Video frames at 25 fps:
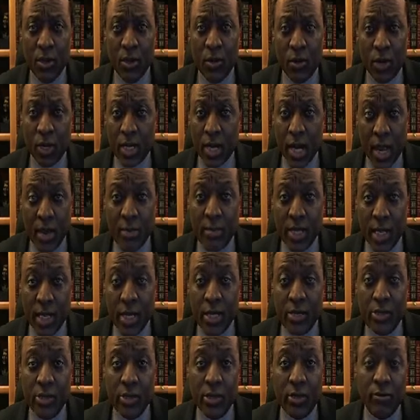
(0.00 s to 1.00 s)
or
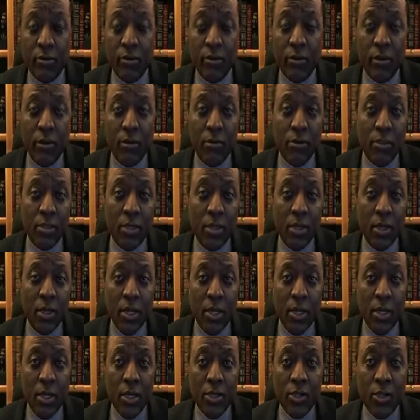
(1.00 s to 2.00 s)
combination of groups,
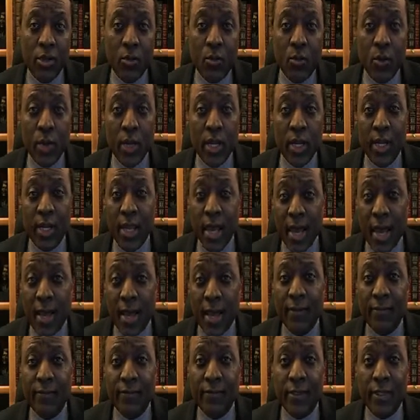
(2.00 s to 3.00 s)
to win
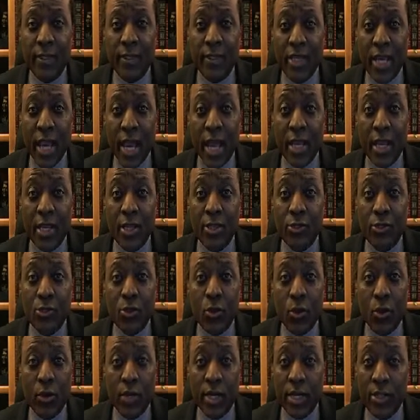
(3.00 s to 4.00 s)
enough to challenge
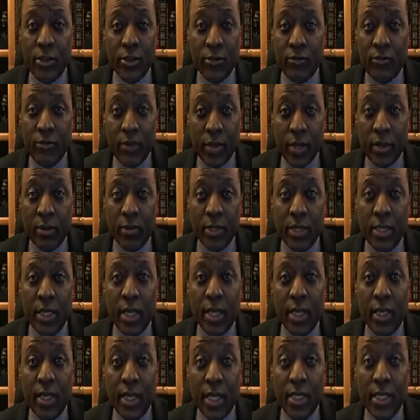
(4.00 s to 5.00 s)
or interfere with
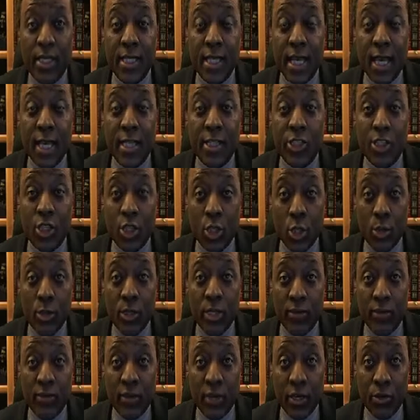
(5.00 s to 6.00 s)
the elite's
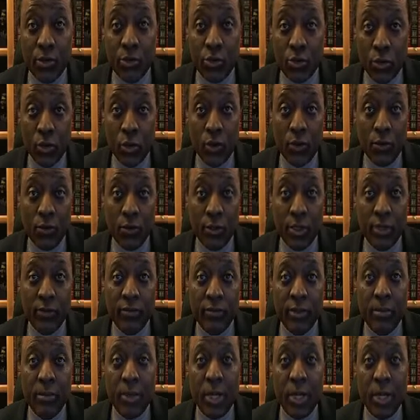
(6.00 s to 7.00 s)
exclusive control
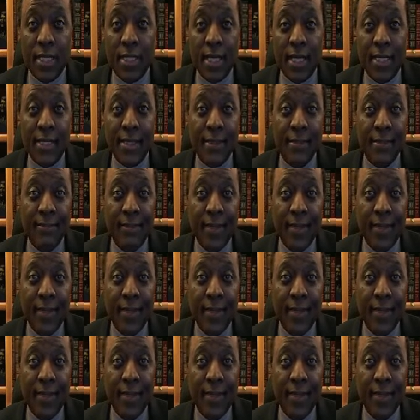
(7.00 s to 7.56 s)
of the process.